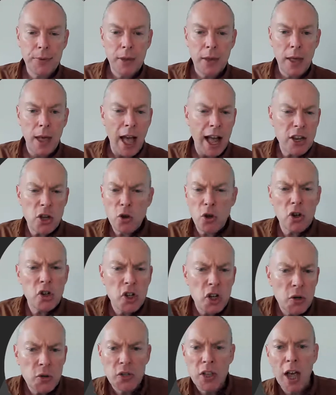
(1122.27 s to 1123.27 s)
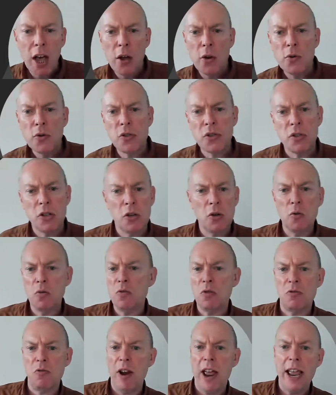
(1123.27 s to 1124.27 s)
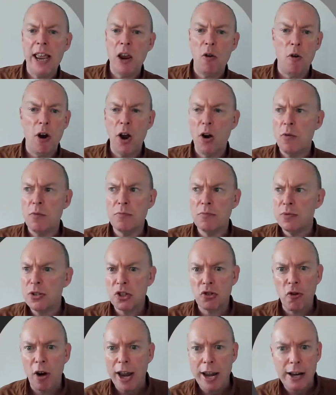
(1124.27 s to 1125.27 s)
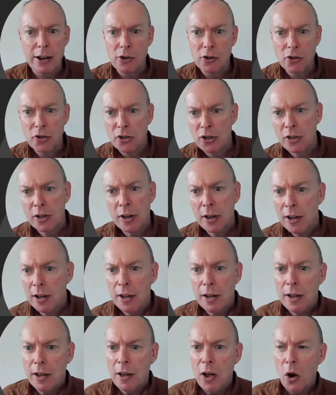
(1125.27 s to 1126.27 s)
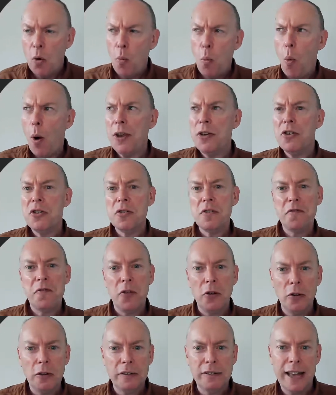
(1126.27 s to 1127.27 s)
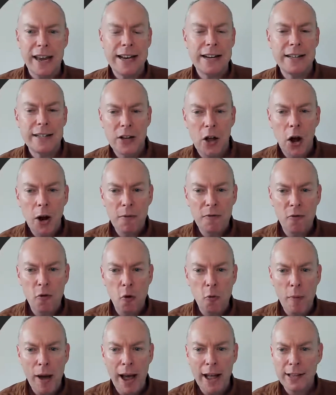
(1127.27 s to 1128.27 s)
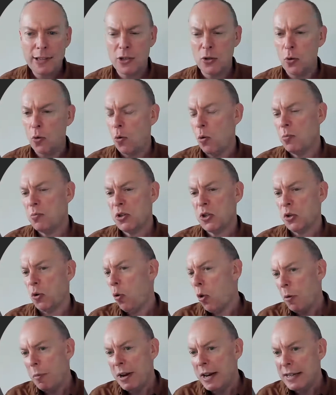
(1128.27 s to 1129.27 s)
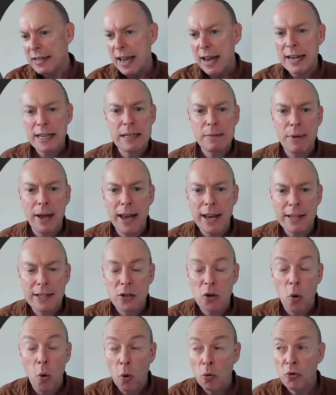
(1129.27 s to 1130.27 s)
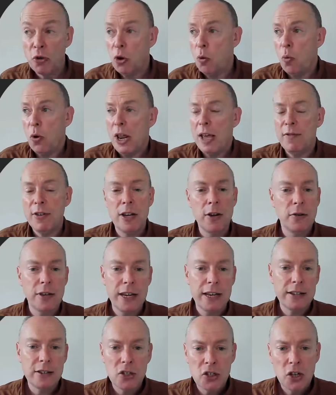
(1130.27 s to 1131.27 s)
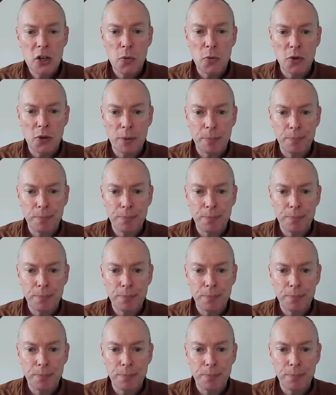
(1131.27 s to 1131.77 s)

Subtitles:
And you could use those to create your own strange and wonderful date time formats, or store them in a database, or do whatever you need to do with them.